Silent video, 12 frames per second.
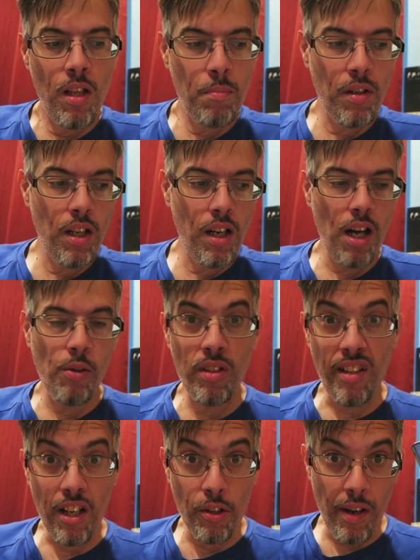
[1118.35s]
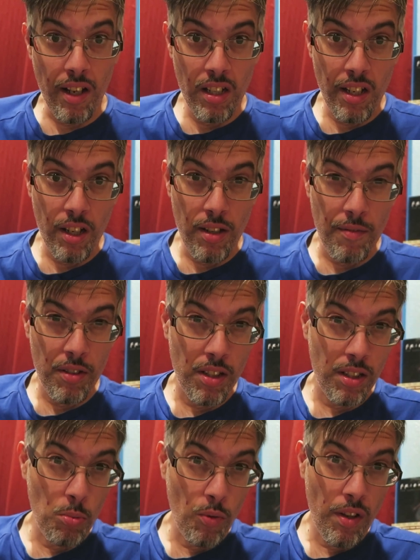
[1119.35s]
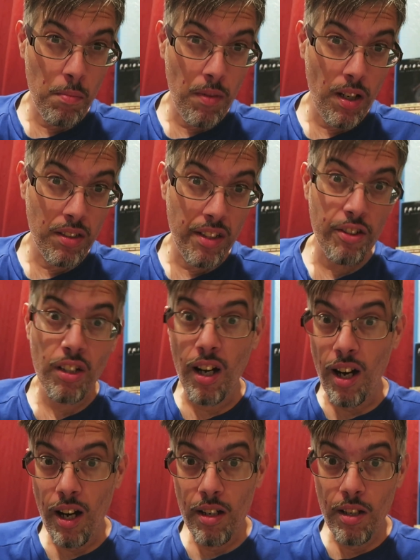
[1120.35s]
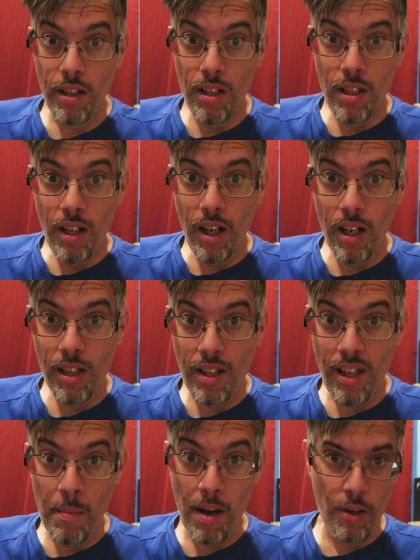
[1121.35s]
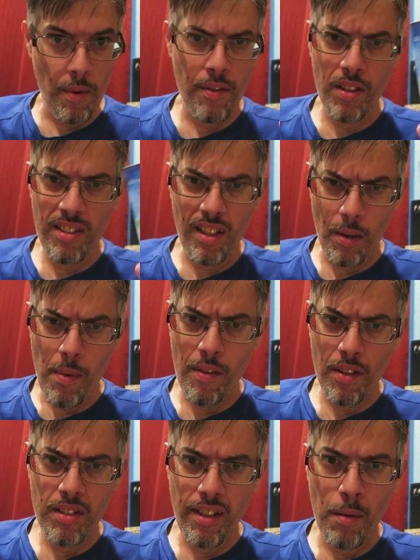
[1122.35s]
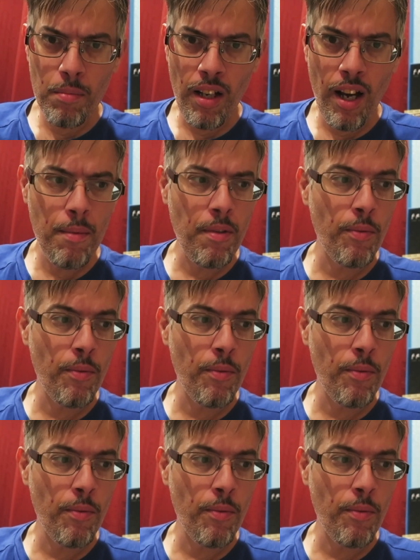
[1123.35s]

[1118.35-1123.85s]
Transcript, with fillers: But I always liked Greg Kinnear ever since the movie Dear God that came out around the same time.